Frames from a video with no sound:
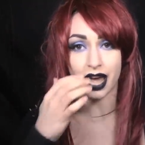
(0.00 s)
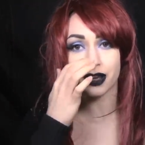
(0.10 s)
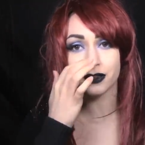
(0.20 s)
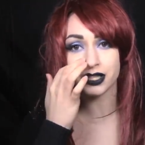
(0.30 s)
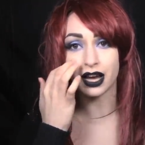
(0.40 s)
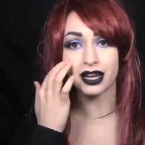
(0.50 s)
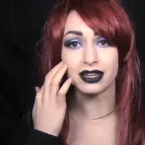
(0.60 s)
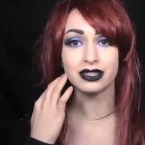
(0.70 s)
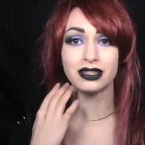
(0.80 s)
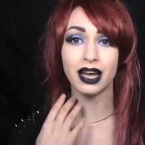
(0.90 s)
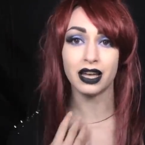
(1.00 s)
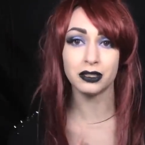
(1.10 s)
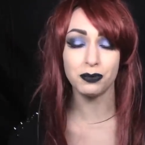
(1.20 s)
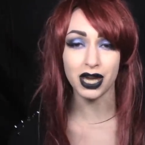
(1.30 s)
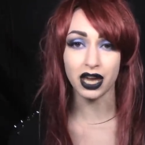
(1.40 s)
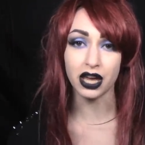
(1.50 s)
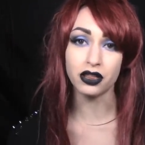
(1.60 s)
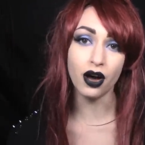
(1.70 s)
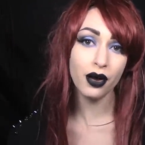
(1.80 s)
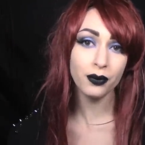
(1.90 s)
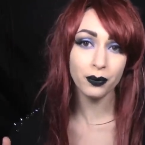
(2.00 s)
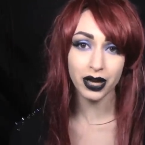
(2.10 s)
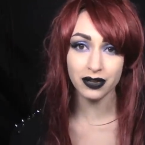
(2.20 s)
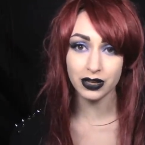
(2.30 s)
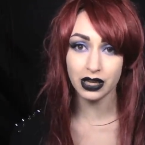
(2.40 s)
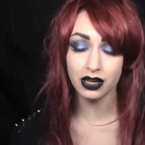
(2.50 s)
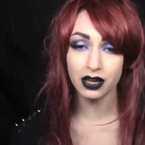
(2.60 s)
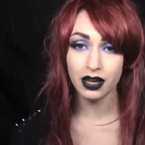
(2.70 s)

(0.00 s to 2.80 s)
advertised as being a long, wavy